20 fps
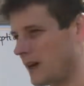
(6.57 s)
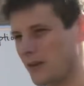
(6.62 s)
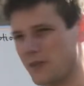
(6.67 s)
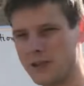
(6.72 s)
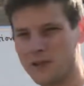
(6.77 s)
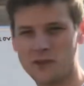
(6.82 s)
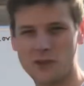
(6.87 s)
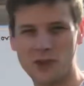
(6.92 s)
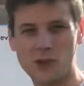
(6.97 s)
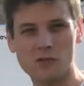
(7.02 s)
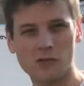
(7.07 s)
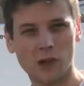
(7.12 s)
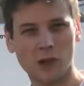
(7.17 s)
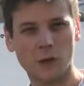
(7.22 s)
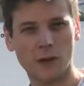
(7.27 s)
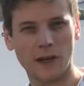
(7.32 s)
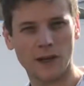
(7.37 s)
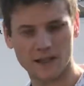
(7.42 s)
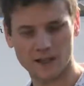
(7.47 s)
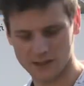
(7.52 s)
had a few
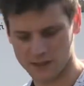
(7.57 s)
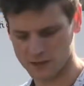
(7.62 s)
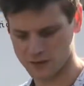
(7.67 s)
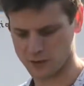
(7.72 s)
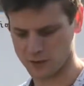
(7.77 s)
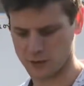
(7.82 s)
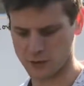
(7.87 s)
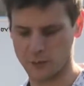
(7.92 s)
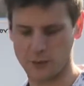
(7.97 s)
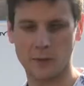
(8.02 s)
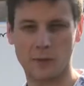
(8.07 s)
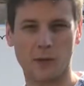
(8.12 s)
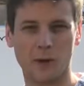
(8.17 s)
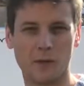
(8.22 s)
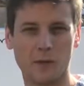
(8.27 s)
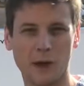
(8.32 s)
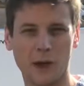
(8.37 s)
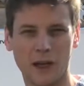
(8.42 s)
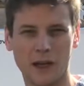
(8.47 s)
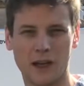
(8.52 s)
requests from people in
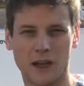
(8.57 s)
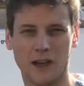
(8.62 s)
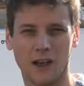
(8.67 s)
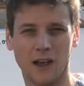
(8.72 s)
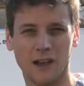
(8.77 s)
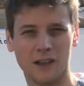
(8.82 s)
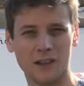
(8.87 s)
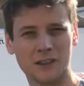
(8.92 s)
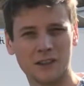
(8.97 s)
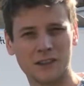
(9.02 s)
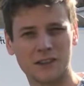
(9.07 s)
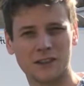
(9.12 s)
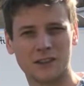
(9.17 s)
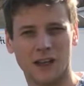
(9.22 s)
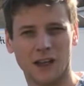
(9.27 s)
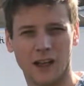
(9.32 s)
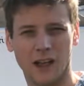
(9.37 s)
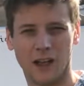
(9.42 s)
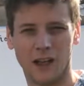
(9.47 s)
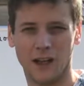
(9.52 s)
my class
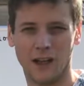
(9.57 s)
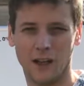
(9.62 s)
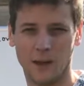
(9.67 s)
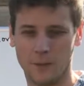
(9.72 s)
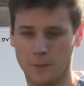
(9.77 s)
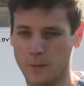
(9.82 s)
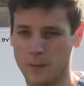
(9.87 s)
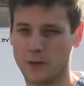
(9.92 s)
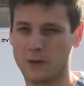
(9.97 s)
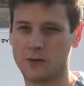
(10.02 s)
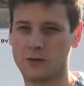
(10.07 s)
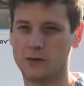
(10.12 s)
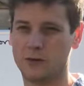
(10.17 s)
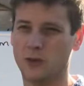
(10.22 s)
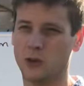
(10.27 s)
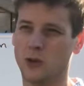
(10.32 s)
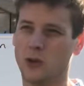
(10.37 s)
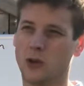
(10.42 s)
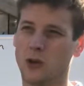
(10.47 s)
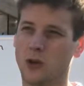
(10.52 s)

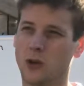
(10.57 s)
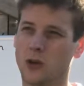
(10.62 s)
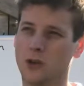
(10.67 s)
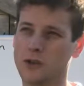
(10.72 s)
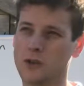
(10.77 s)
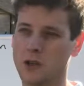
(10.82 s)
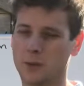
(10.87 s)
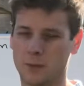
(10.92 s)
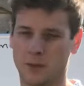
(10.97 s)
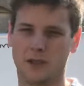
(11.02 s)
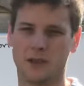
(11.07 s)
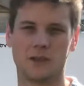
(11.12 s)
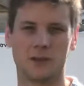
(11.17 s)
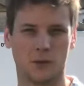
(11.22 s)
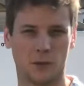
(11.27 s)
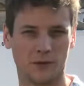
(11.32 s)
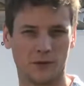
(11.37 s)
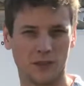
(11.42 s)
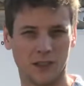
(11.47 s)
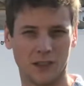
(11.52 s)
for topics that
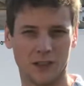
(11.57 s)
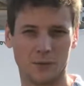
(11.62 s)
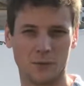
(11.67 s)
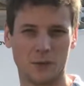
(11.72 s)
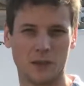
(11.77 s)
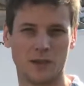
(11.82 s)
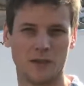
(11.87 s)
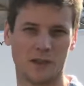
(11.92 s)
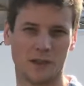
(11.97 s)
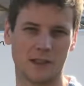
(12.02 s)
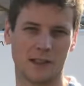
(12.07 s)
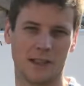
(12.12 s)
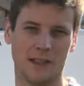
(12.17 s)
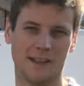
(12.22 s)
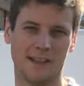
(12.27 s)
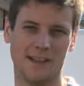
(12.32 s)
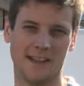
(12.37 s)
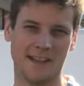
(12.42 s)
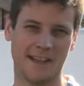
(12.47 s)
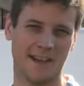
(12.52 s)
we've done previously
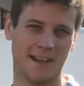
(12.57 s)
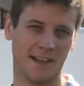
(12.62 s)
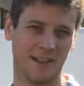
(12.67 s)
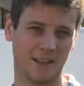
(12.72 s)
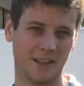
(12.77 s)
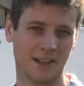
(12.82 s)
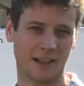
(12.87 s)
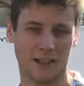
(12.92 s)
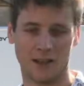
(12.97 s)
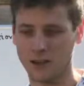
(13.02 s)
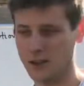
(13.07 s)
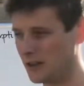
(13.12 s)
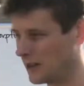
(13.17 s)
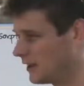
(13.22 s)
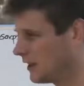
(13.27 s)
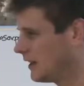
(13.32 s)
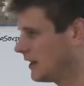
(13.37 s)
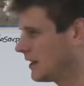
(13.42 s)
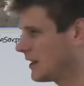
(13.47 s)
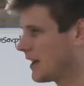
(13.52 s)
in the year. So
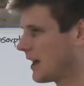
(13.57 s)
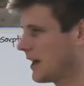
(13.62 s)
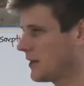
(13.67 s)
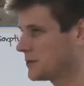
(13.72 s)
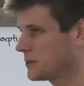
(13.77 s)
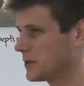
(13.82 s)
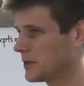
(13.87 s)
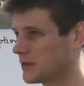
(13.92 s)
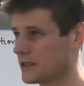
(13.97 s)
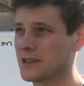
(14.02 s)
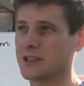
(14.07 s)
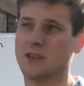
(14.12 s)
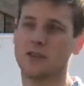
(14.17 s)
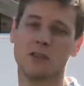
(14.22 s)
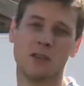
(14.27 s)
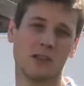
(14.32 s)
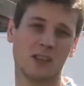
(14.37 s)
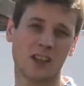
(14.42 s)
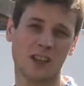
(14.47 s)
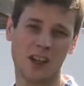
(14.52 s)
as we're doing stuff
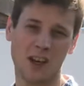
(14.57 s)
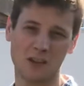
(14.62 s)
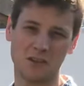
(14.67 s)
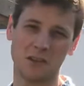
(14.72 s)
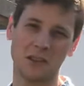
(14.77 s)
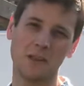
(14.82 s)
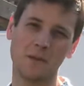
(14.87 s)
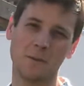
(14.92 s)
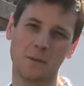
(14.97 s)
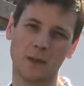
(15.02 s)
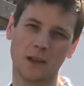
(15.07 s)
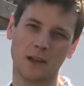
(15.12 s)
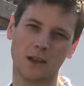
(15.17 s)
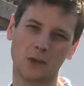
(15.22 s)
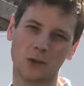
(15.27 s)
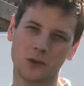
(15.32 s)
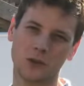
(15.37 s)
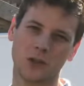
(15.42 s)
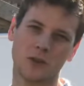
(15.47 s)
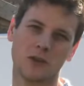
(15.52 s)
that's current, I'll
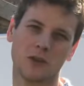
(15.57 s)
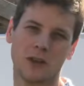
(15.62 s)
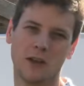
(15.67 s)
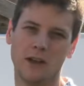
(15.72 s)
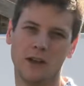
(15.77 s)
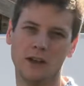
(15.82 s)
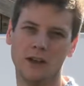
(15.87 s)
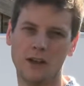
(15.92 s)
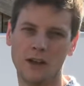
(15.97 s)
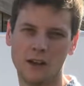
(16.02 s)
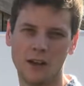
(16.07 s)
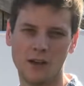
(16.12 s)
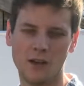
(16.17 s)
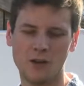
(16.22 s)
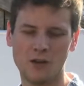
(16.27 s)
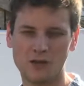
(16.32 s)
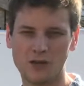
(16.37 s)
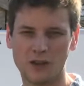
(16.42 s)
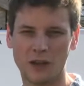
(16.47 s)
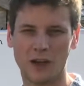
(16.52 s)
also try and
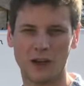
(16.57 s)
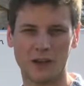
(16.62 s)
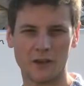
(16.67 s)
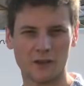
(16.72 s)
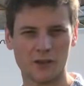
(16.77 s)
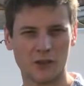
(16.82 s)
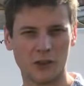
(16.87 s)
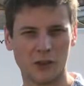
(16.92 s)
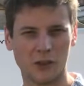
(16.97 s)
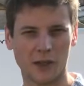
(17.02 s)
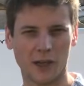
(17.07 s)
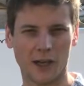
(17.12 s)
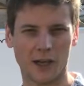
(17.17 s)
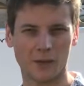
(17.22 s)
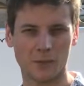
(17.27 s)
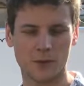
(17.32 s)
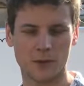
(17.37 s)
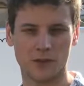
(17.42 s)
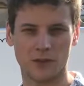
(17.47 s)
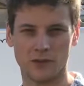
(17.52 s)
fill in a few
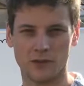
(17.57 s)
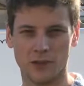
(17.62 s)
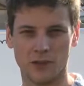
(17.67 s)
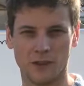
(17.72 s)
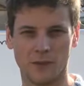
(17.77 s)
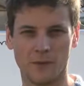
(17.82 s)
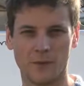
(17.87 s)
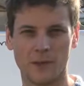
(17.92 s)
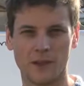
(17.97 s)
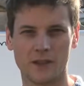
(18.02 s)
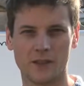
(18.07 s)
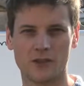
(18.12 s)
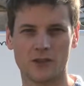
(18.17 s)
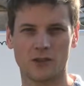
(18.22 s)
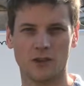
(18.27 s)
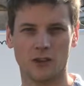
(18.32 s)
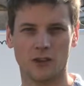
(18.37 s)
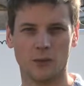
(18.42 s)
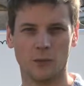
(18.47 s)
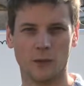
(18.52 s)
gaps if you're
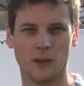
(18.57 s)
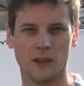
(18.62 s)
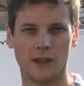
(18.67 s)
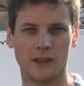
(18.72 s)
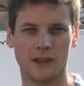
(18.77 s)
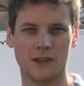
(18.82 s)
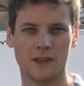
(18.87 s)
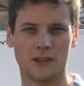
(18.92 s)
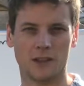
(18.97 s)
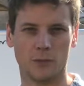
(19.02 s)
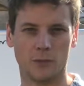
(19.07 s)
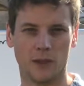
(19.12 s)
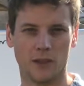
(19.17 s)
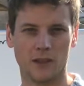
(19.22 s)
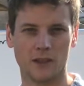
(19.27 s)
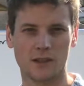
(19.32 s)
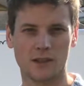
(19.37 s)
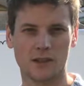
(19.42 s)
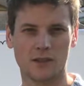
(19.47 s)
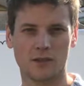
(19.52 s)
struggling with any
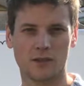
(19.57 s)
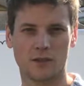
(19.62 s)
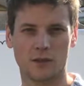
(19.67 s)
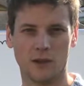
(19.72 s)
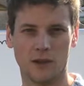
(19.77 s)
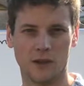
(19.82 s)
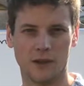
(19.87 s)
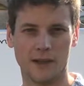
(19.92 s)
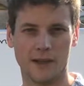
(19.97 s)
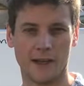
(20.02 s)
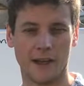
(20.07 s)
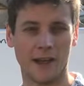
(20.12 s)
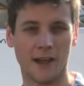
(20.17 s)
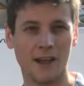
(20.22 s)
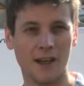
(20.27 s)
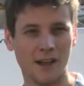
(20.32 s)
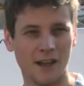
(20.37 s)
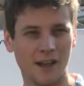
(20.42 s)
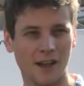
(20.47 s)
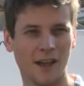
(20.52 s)
topics throughout the year.
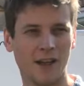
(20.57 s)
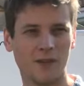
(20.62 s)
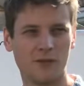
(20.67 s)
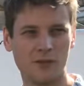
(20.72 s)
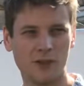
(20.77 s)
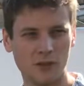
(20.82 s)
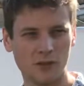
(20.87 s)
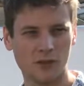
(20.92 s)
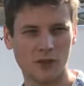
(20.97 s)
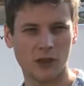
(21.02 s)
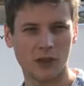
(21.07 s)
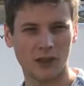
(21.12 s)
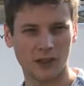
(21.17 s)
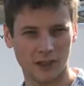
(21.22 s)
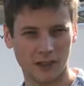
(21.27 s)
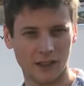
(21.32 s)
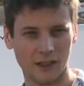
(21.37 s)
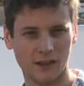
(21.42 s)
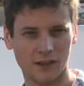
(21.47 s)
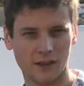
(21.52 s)
If you've got
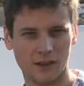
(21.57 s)
any